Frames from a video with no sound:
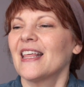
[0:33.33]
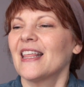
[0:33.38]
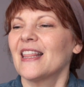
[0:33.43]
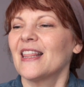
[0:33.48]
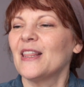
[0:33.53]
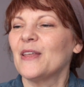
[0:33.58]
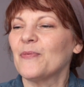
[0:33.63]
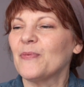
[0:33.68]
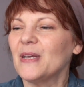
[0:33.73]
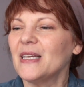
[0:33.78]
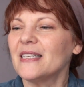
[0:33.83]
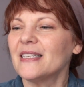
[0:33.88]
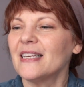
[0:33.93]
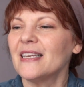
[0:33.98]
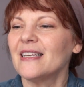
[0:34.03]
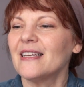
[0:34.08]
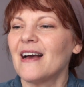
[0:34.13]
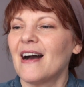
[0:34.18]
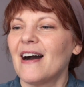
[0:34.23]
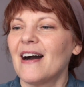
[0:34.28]
the
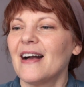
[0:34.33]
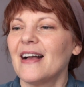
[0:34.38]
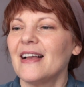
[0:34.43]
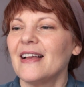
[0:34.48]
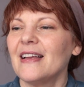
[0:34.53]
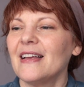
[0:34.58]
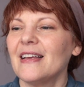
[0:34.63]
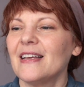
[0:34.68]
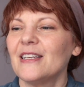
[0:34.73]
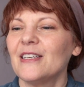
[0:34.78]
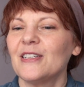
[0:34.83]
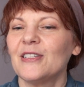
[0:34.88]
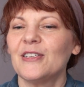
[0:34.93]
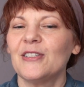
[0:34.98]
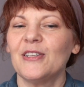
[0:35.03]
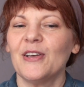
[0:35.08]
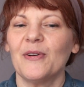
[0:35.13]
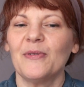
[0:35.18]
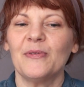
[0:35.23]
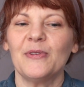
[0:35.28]
reason I
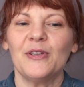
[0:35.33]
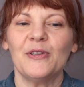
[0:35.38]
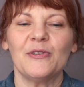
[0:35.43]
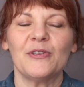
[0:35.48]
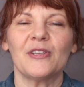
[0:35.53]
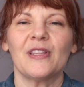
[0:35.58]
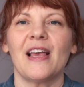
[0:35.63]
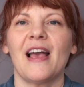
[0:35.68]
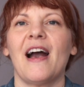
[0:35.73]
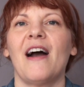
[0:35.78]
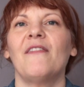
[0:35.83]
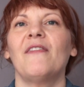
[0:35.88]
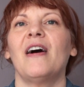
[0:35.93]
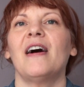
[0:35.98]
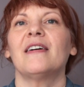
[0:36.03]
don't usually have